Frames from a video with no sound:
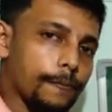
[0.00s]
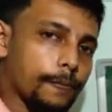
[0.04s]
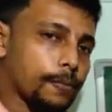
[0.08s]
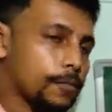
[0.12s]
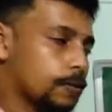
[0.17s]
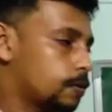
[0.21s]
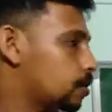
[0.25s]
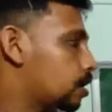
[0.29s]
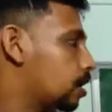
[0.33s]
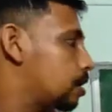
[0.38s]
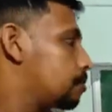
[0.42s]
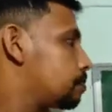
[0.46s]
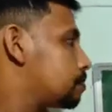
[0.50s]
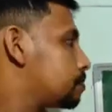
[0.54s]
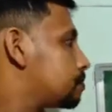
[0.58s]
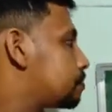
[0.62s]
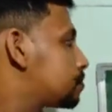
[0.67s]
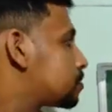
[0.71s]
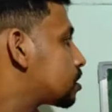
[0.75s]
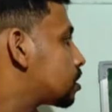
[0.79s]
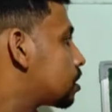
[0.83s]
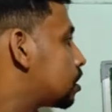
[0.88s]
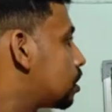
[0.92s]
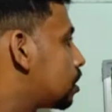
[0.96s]
Okay.
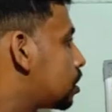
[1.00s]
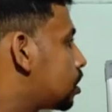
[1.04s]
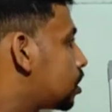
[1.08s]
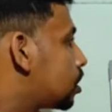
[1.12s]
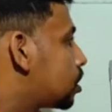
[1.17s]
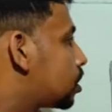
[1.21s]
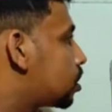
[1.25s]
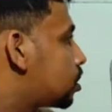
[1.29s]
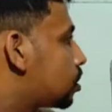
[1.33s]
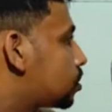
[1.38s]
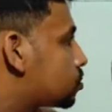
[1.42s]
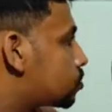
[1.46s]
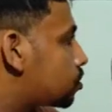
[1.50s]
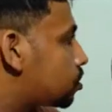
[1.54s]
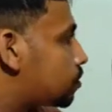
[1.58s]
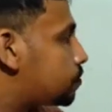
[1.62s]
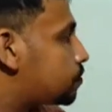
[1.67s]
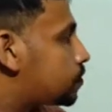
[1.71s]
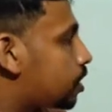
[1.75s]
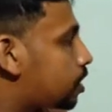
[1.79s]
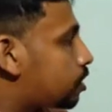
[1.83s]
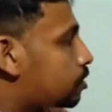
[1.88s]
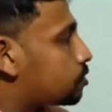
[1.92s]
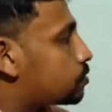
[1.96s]
So if
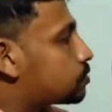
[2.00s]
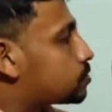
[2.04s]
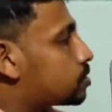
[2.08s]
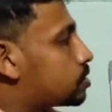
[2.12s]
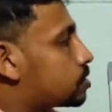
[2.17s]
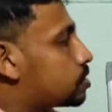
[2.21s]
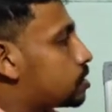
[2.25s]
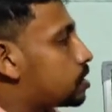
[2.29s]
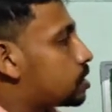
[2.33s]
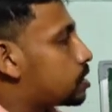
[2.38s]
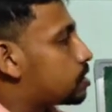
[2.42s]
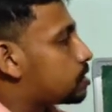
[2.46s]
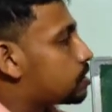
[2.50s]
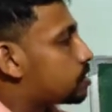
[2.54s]
they are using the